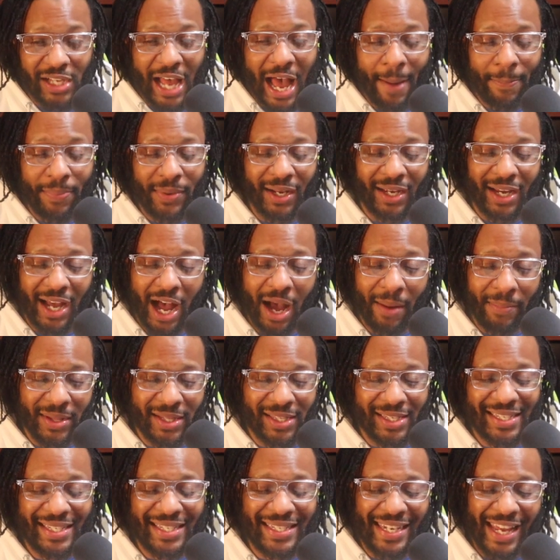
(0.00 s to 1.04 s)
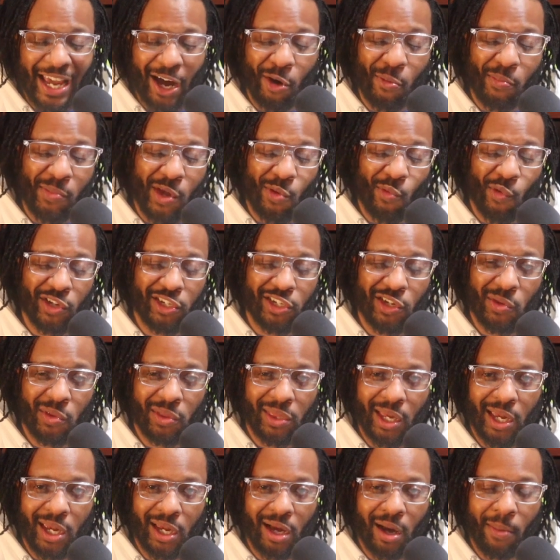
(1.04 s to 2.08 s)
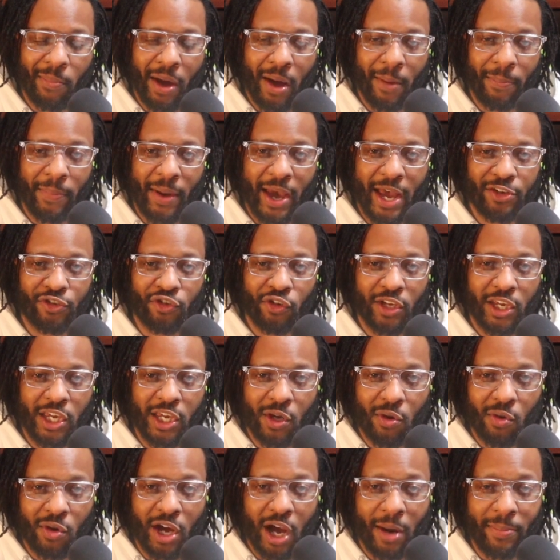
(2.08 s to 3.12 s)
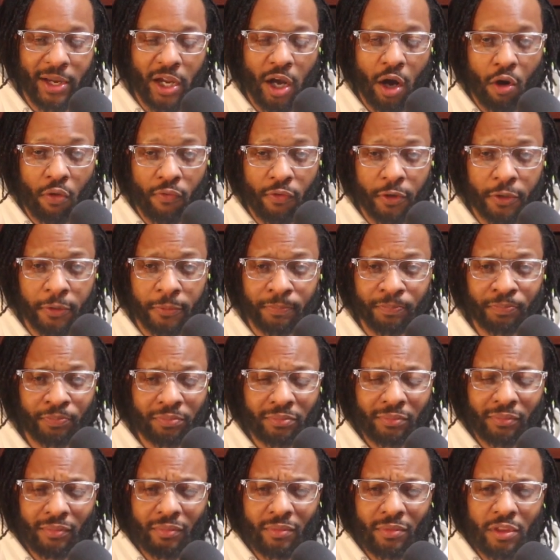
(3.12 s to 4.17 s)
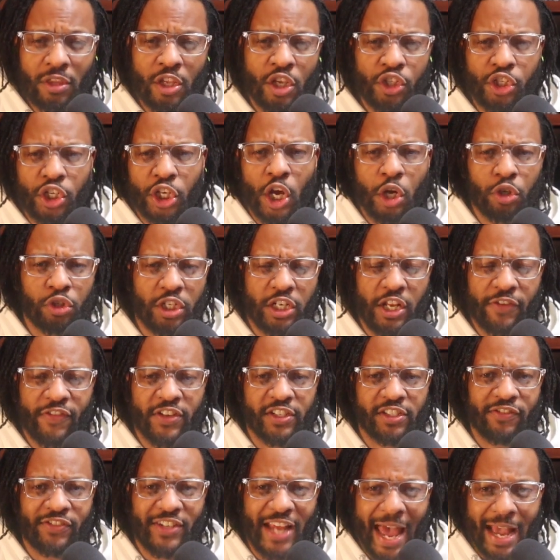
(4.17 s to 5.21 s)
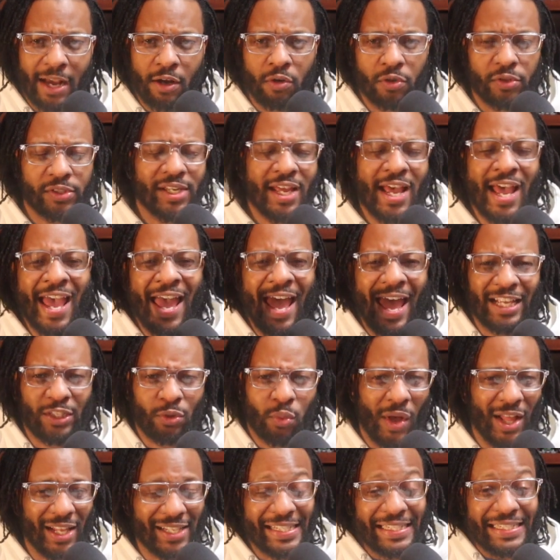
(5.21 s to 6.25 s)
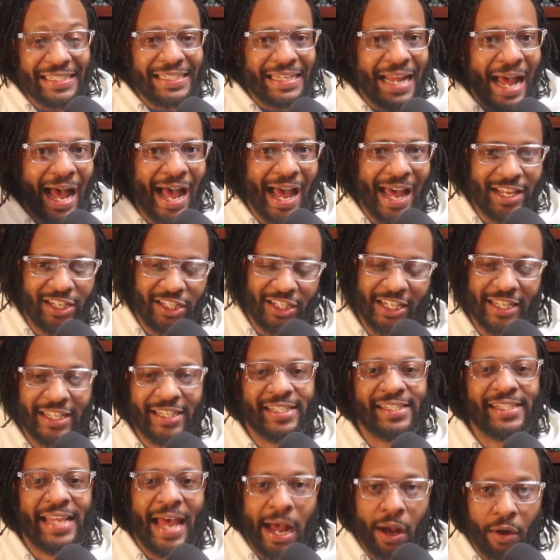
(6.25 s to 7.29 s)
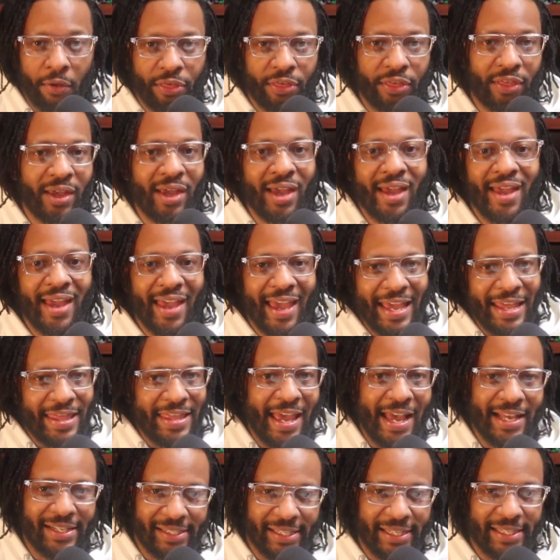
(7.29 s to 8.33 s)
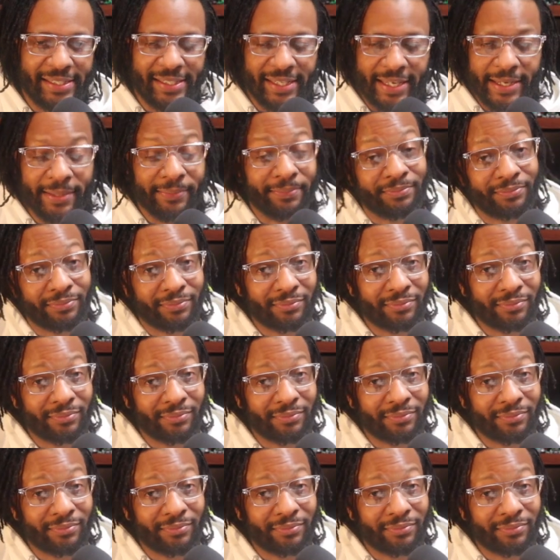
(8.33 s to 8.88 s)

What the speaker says: Hop in the comments. Tell me what you think about Patrick Keel coming over to coach the defensive tackles, as well as his ties to the South in the SEC.